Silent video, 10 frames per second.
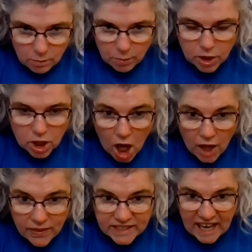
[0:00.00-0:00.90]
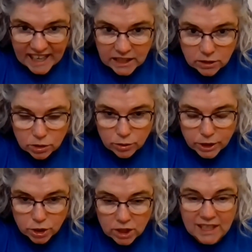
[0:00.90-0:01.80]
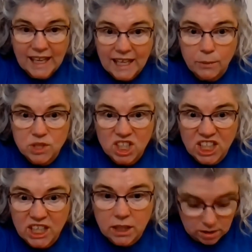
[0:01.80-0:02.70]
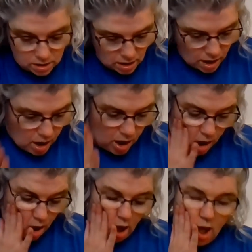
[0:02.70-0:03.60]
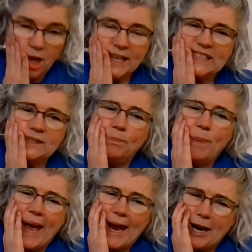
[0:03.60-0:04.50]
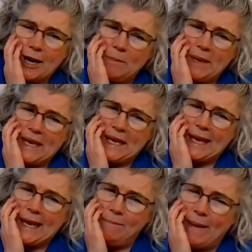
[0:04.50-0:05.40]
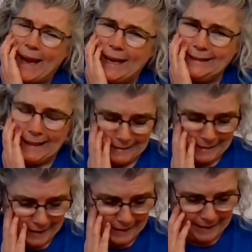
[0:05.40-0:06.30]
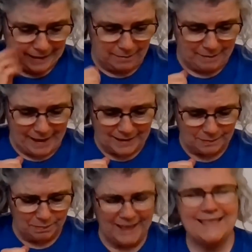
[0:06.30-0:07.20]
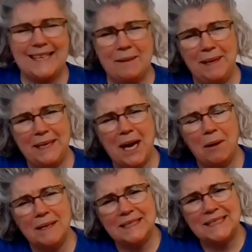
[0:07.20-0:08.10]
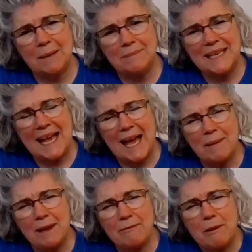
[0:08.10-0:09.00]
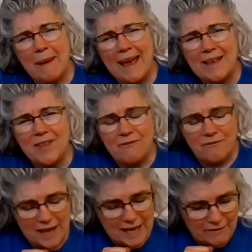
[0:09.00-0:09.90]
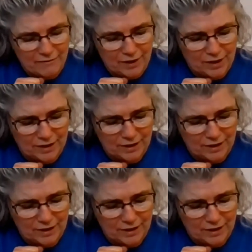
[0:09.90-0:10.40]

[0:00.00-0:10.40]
put it on the tiny little creature like he was going to kill her. Spare me! Begged the tiny little mouse. Please let me go, and someday I may repay the favor.